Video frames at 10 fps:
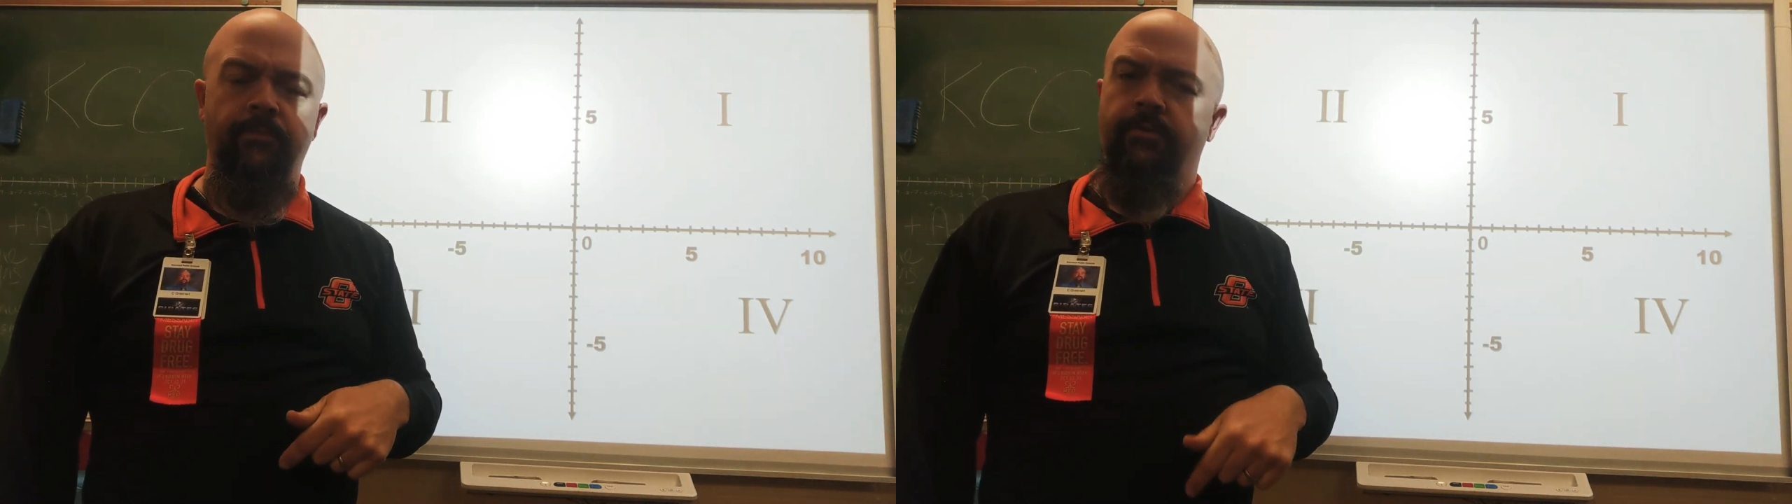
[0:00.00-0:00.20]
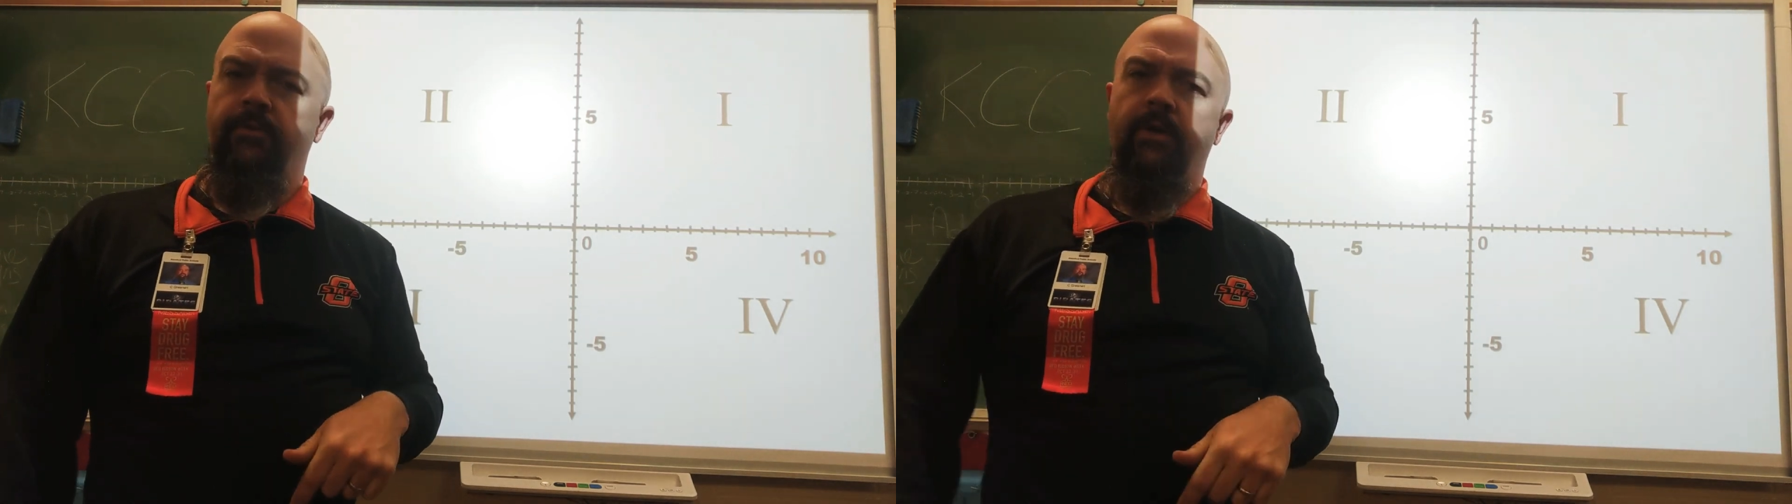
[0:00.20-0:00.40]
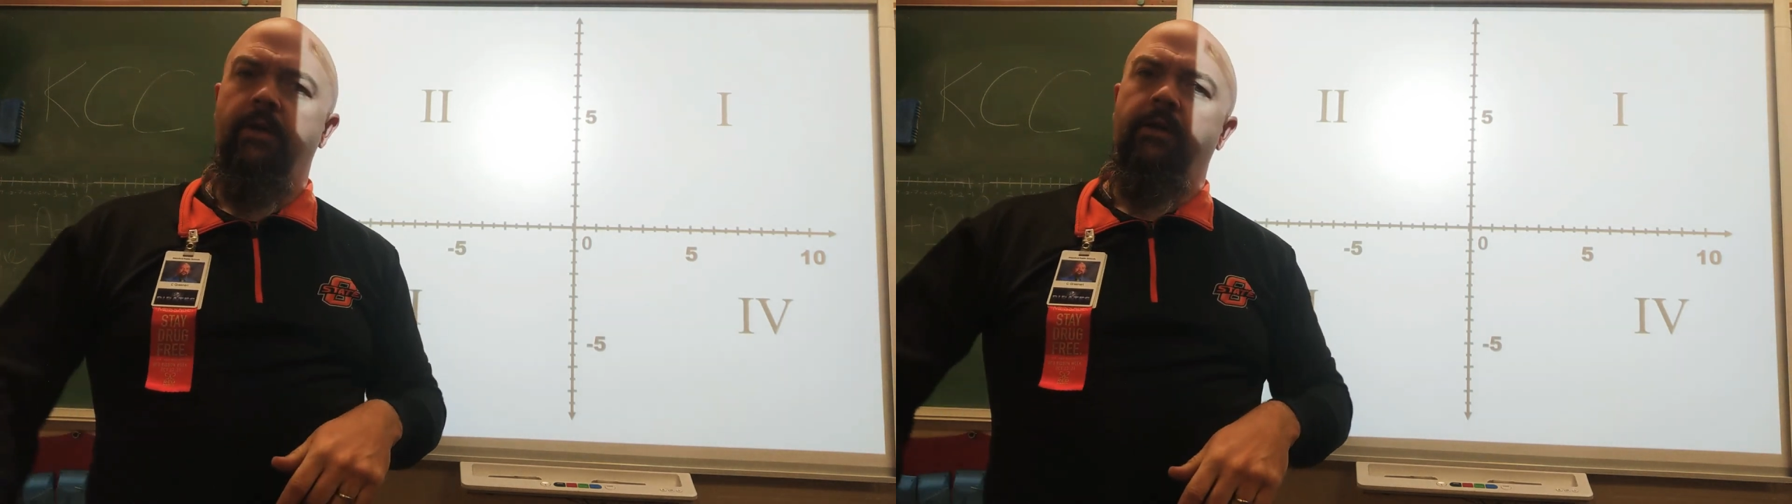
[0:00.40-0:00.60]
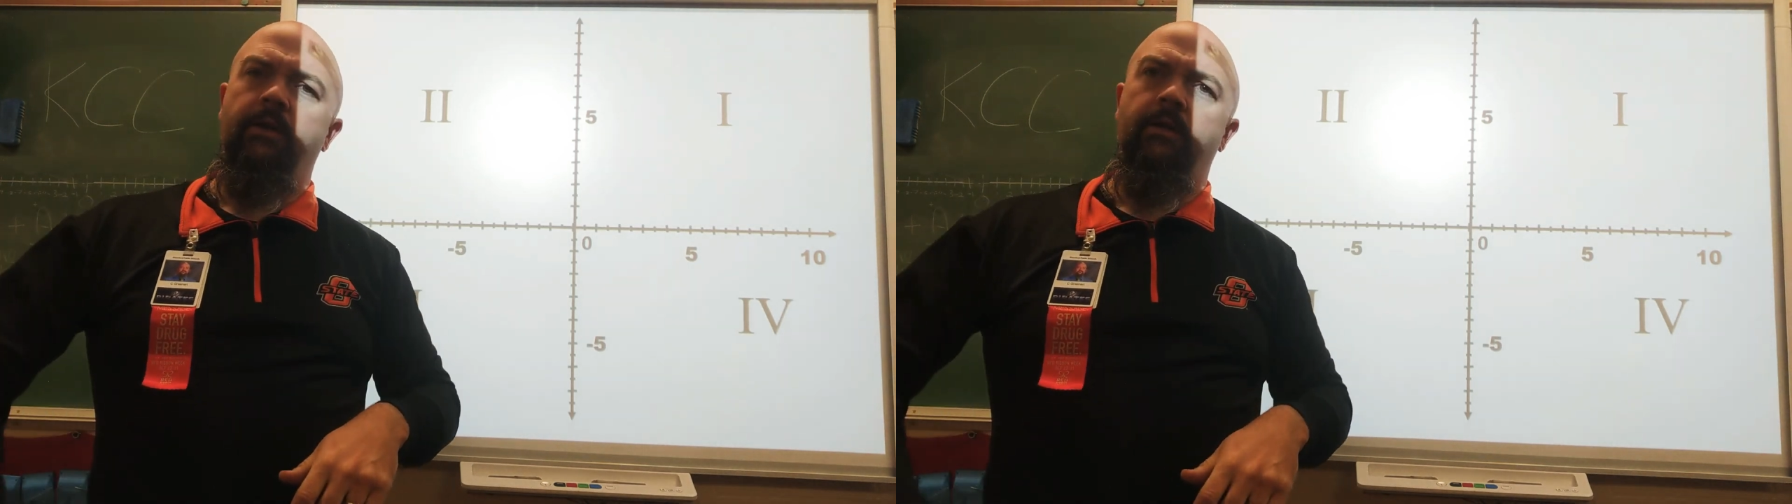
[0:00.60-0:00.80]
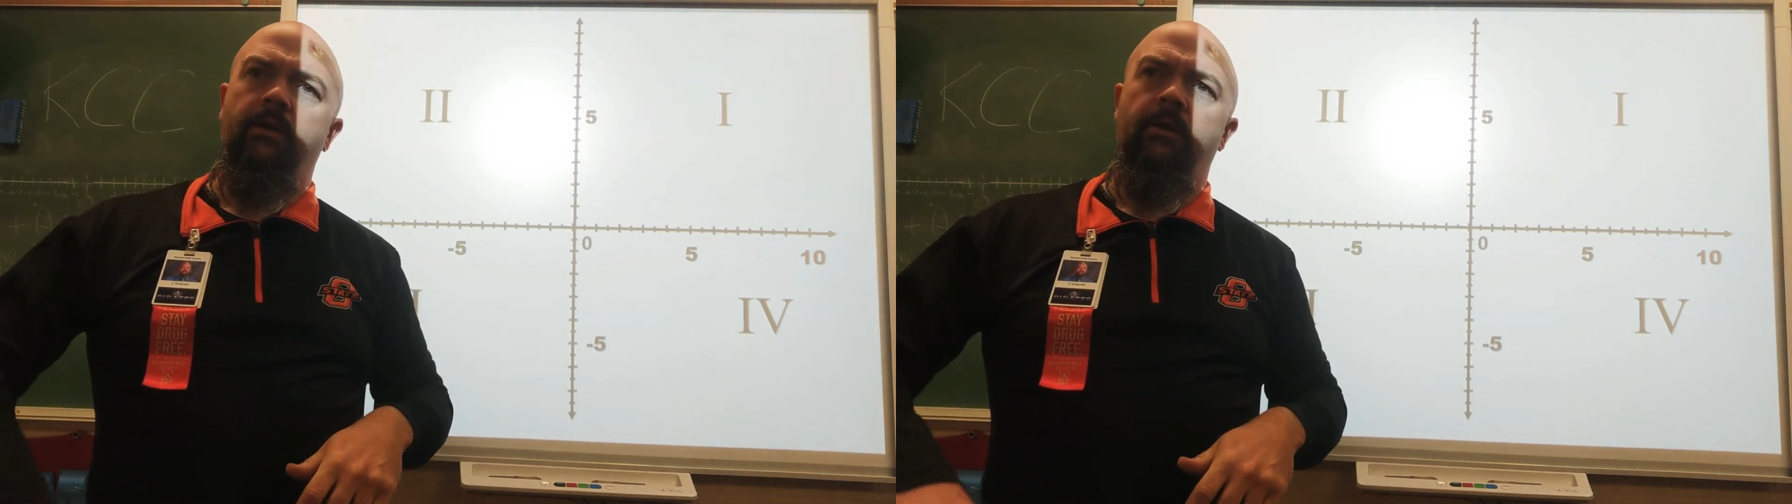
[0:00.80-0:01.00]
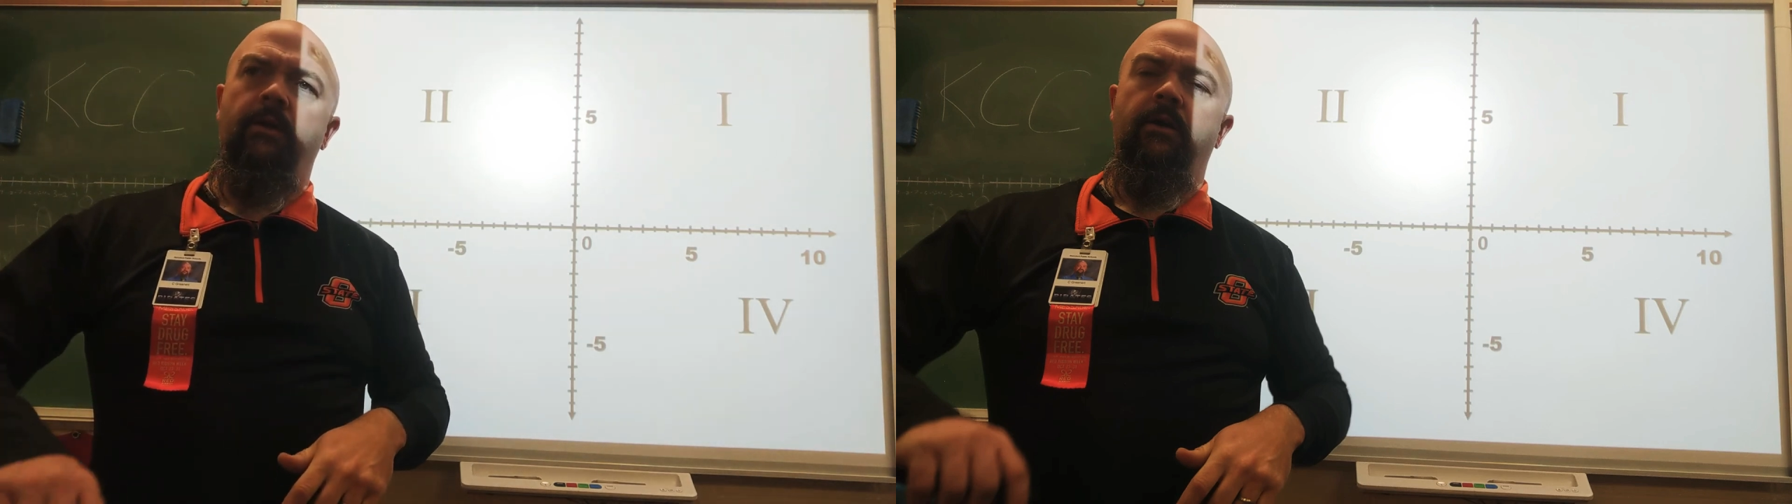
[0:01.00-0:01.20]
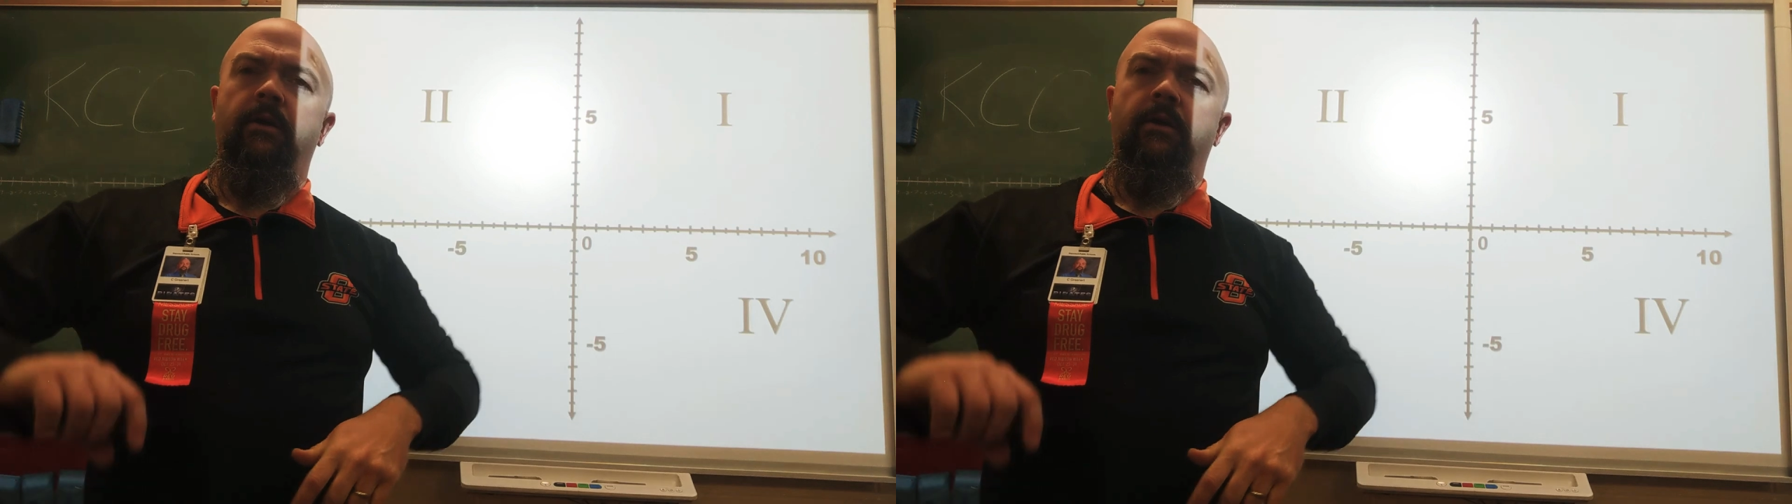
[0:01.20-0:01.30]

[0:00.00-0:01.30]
just to kind of get a